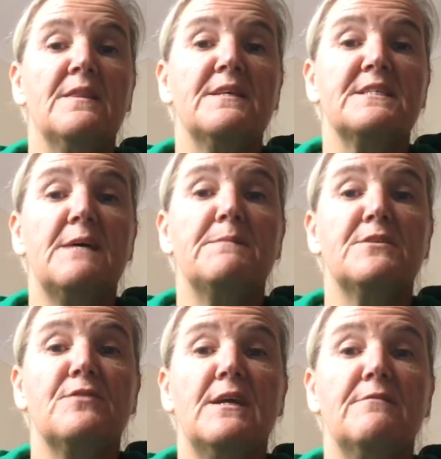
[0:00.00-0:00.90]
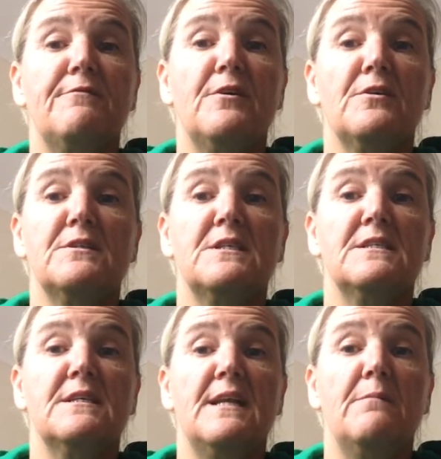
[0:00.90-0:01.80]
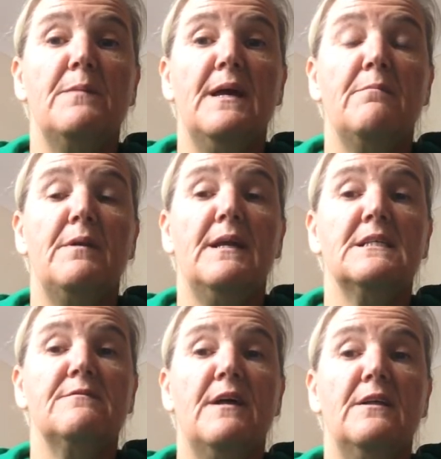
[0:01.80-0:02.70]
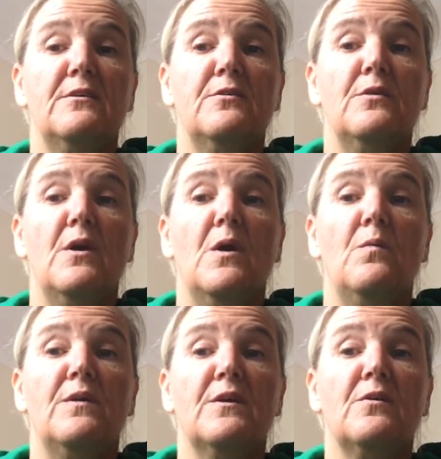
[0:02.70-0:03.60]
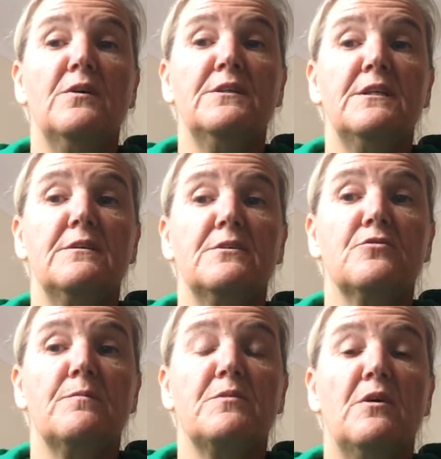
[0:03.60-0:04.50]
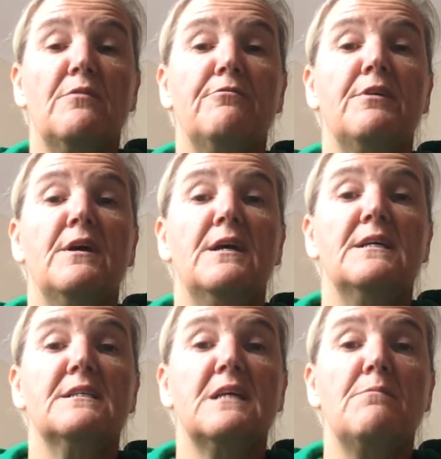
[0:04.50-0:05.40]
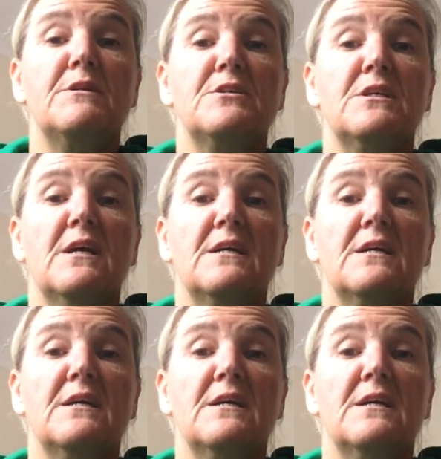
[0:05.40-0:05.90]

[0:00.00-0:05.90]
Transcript: The sub-strand focus is number and place value, with the content descriptor of establishing